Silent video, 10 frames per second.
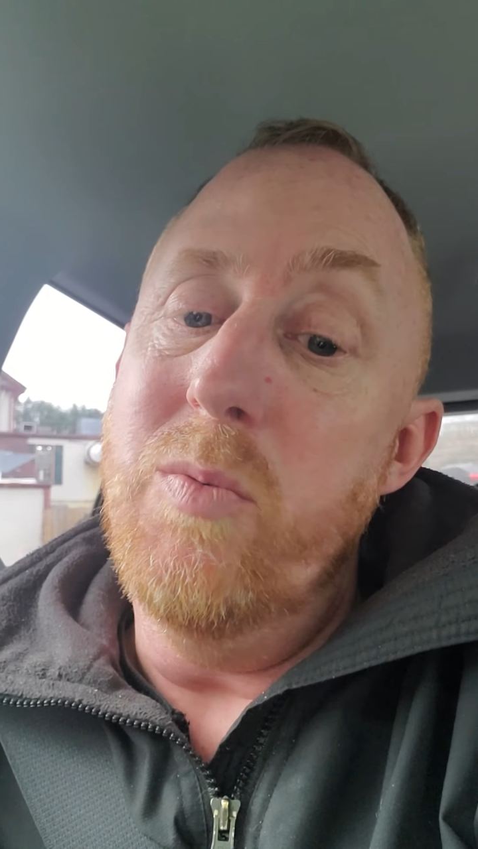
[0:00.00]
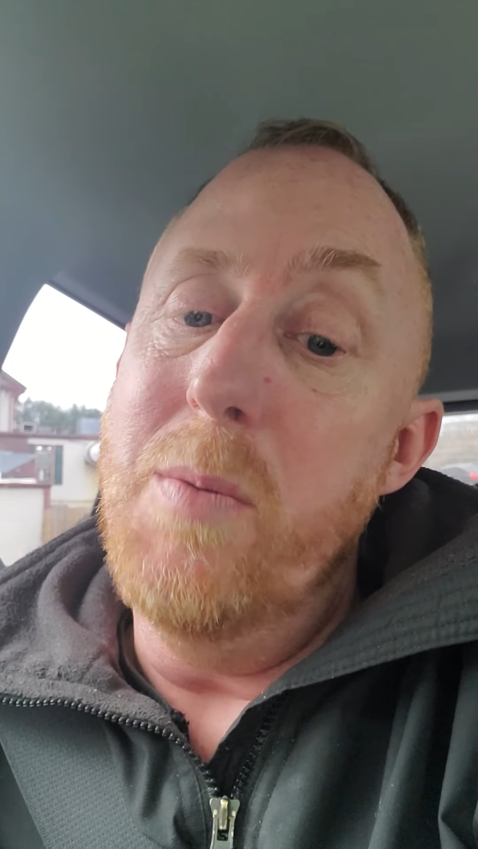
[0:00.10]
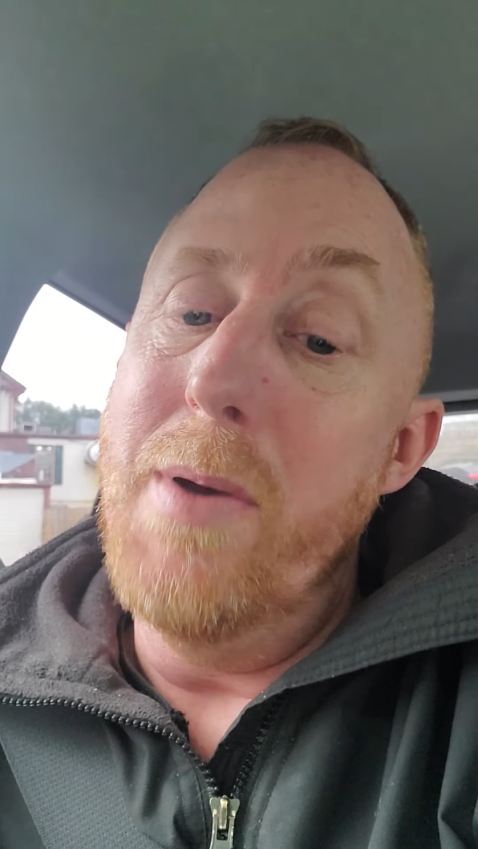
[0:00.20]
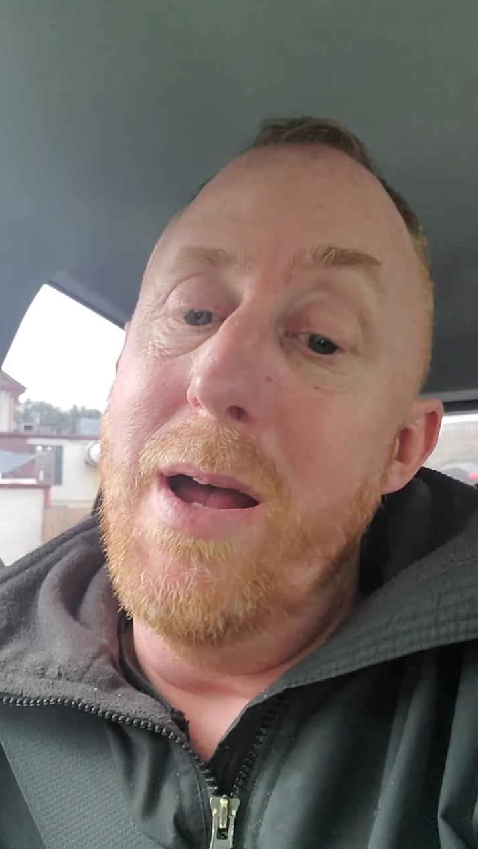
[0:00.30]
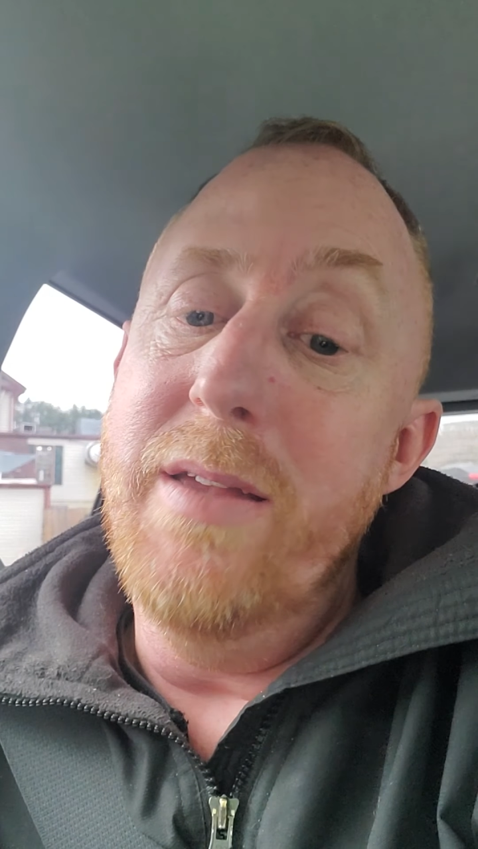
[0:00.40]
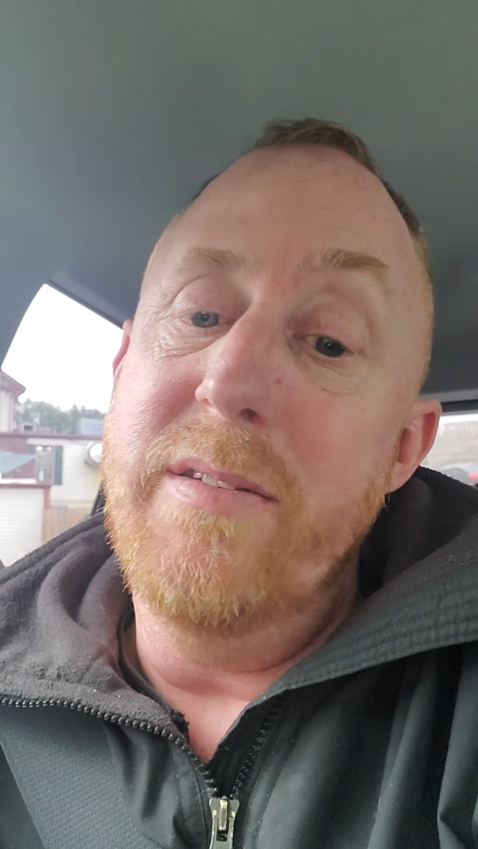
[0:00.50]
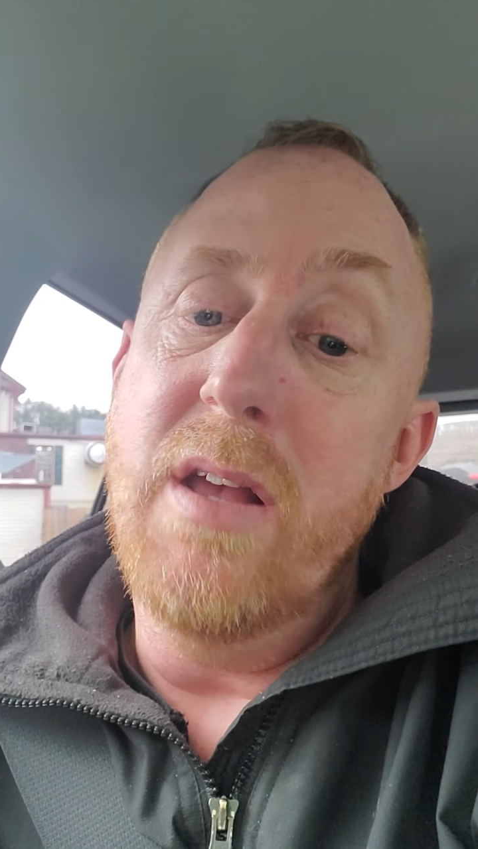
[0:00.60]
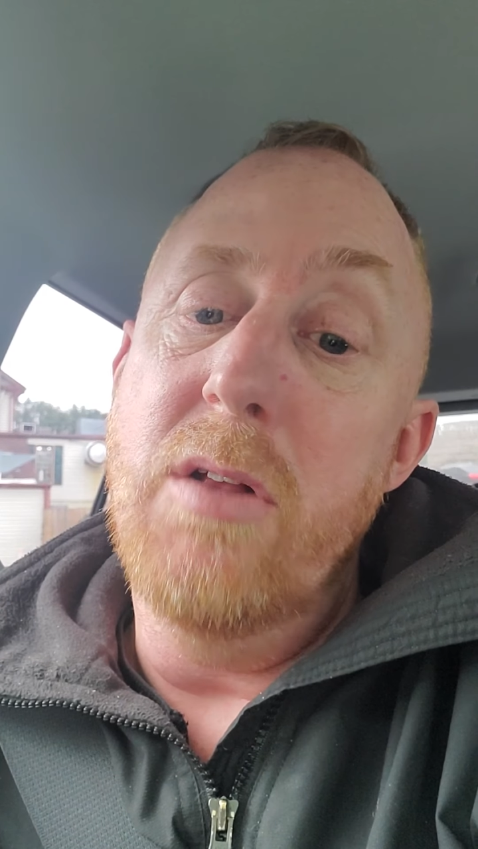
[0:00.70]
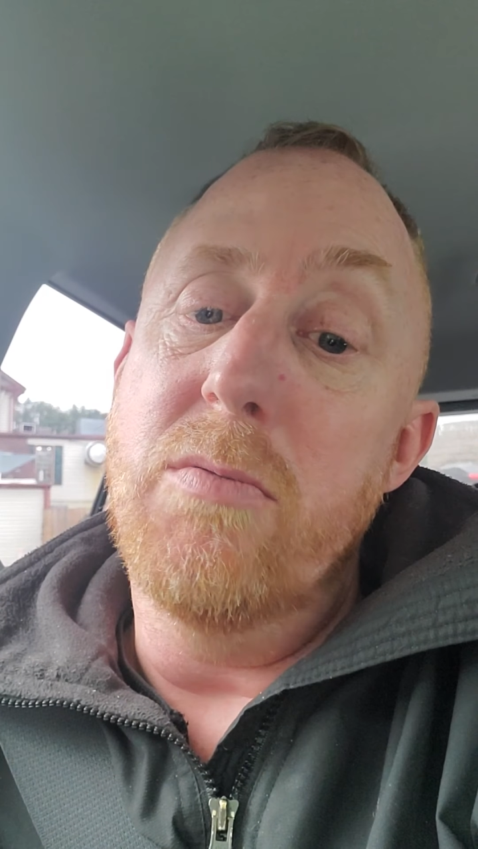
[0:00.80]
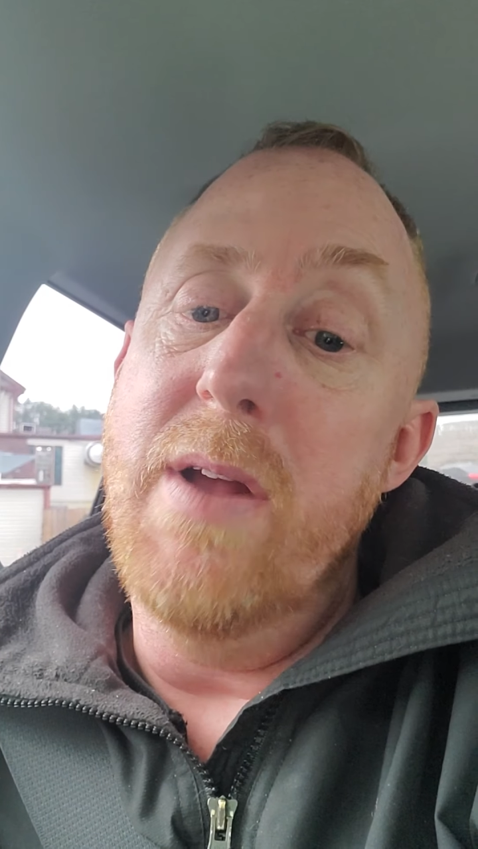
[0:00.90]
We buy,
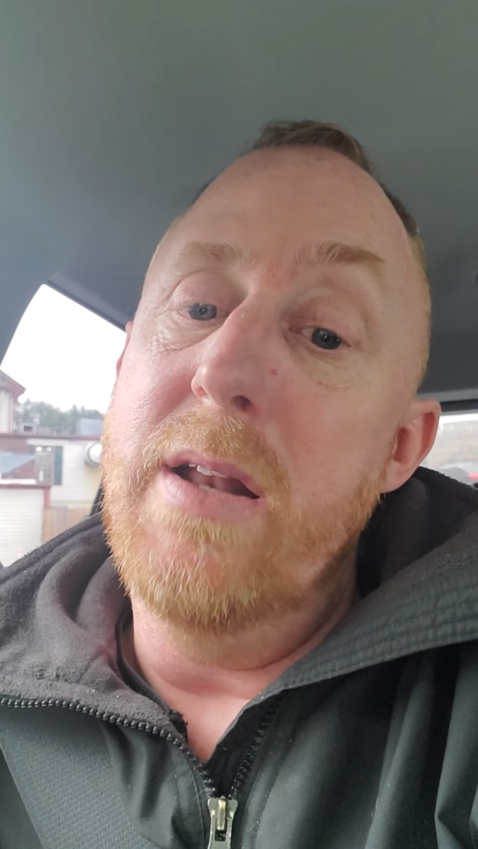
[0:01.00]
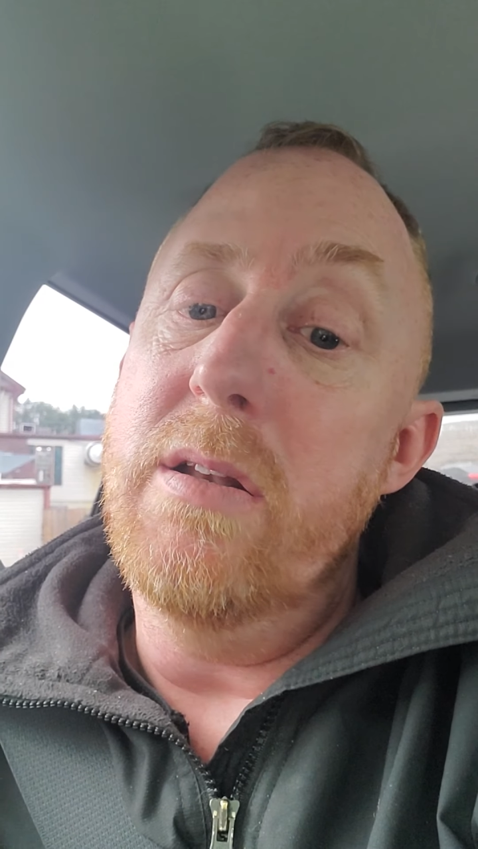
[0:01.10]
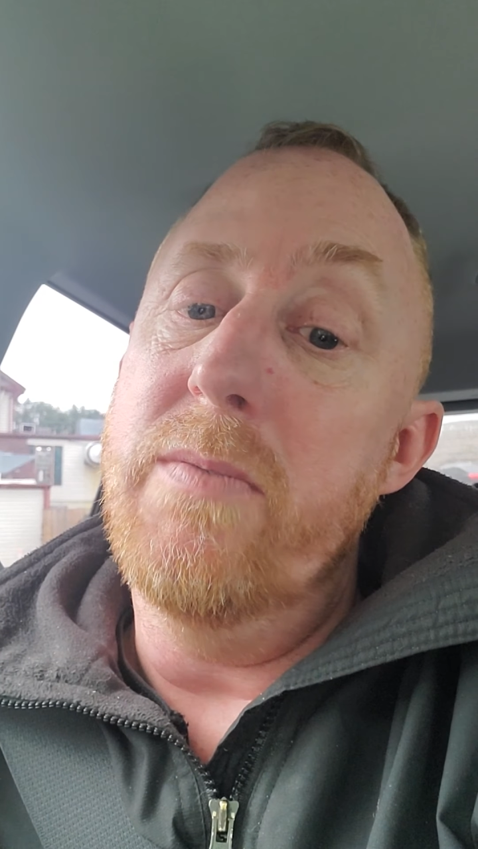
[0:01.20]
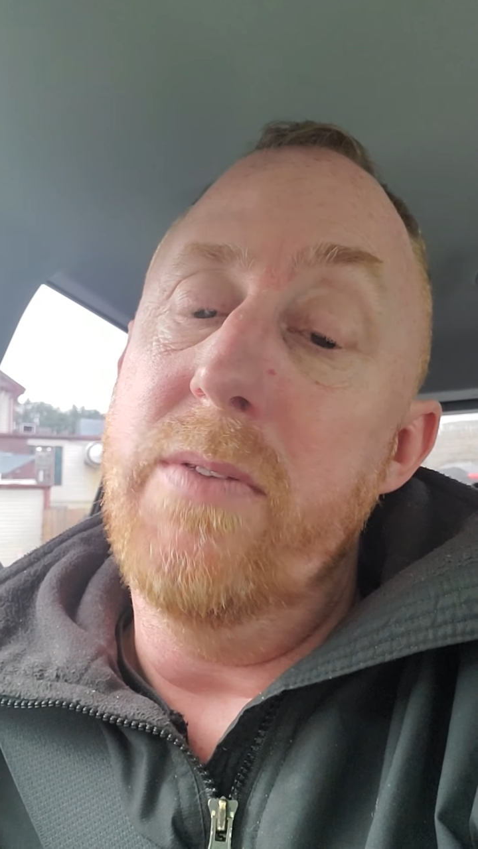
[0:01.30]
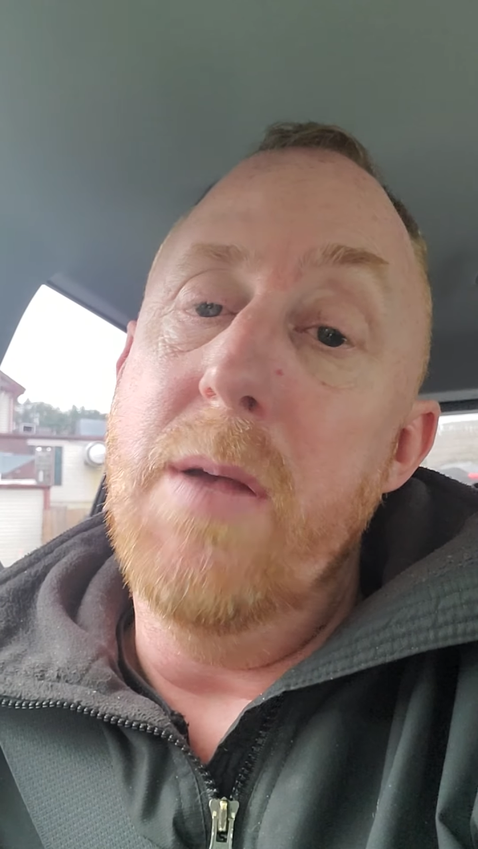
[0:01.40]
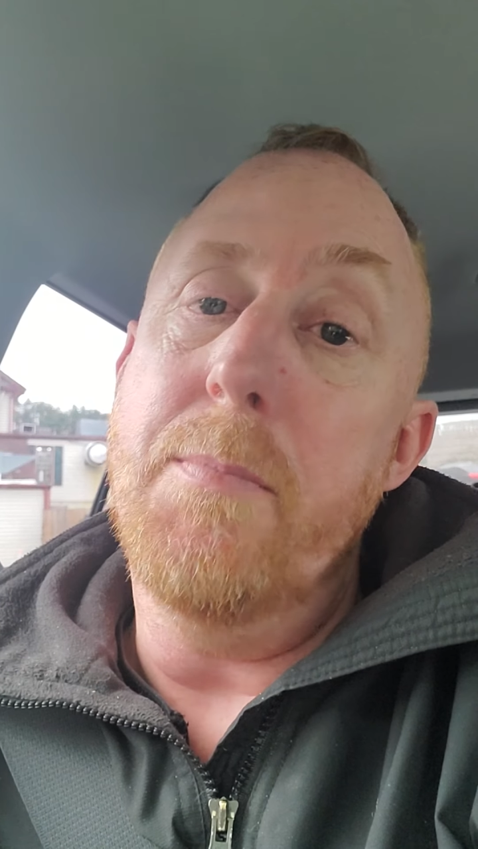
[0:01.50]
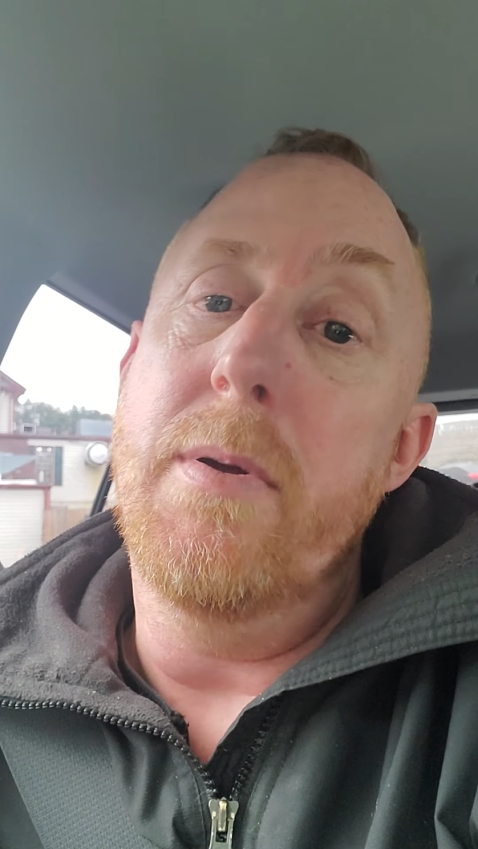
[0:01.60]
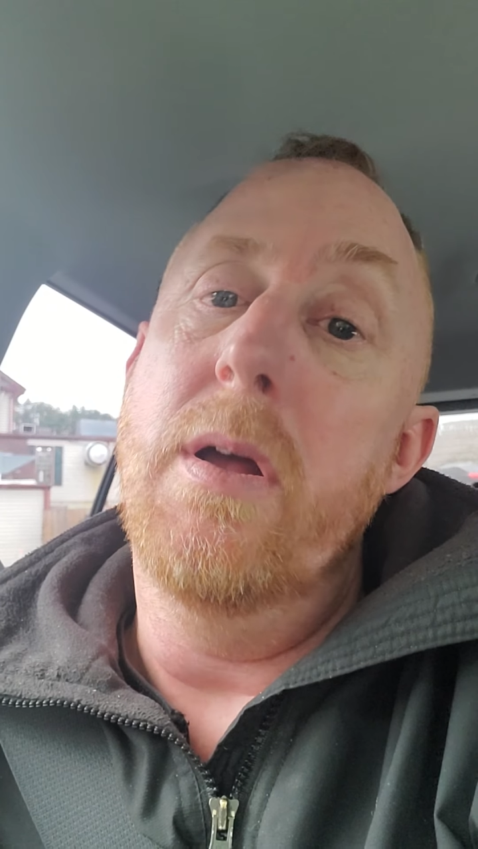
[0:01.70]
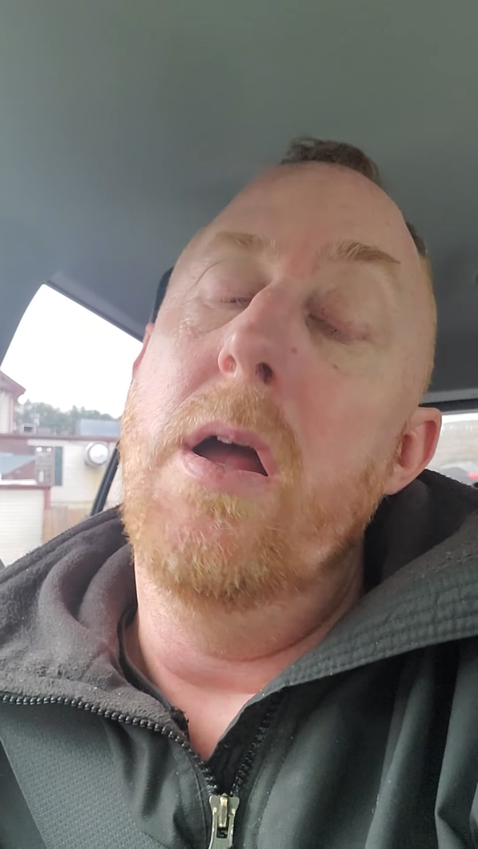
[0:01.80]
sell, rent, flip,